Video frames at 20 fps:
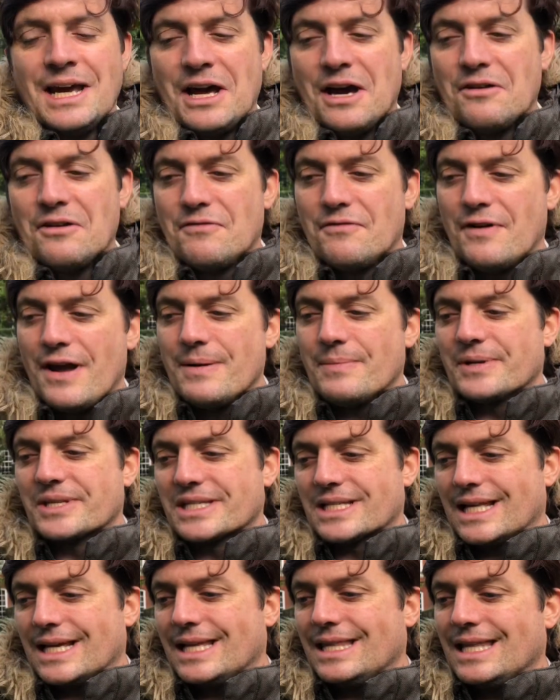And
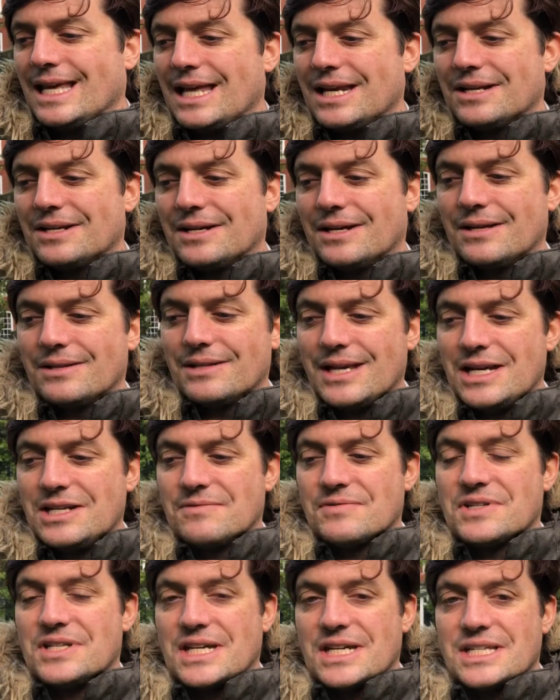famously, at the age
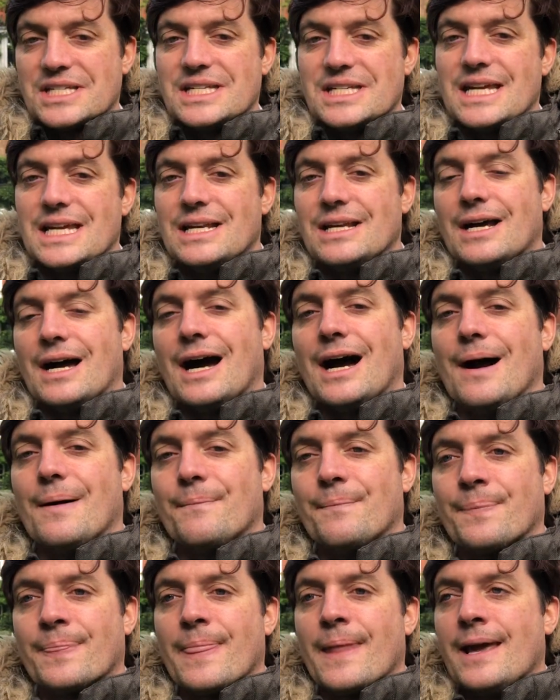of 16,
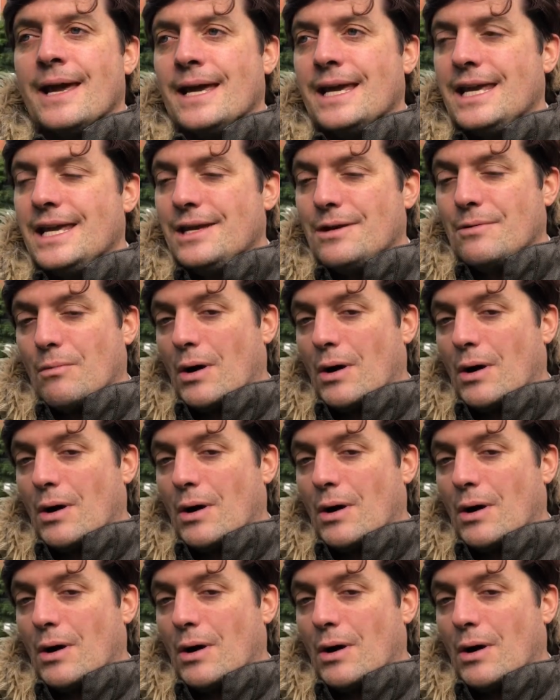he